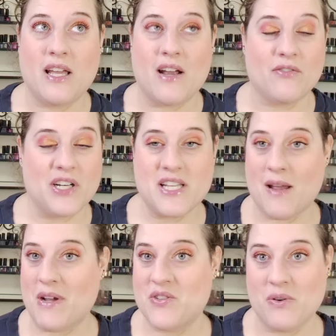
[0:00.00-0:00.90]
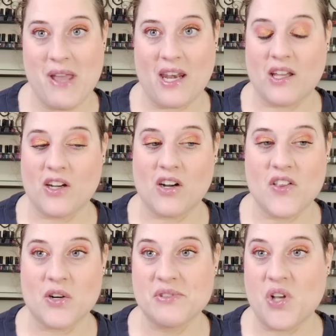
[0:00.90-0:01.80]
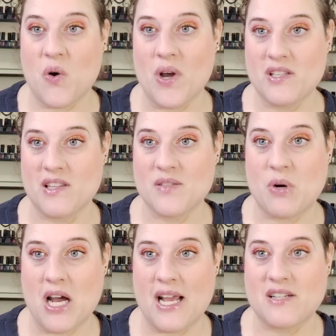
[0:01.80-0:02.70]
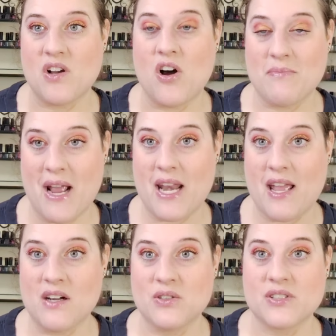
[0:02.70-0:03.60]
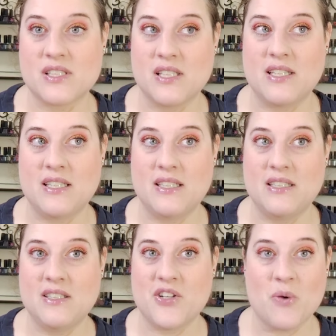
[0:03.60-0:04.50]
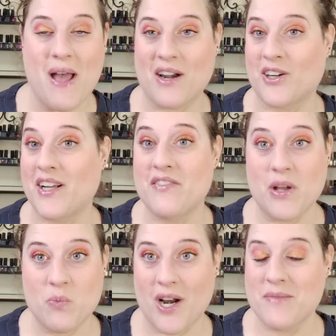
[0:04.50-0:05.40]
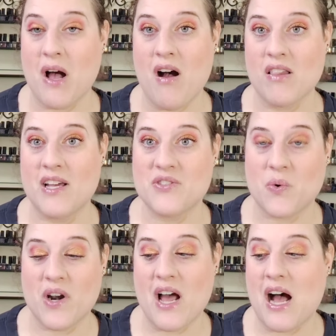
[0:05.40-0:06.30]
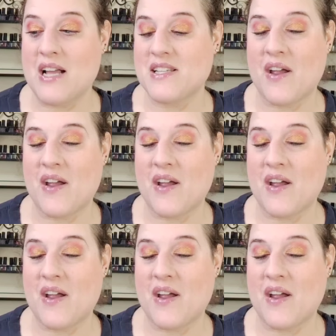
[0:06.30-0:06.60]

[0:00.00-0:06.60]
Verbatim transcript: every time I do a manicure. There was always this product on my nails, no matter if I'm wearing polish or not.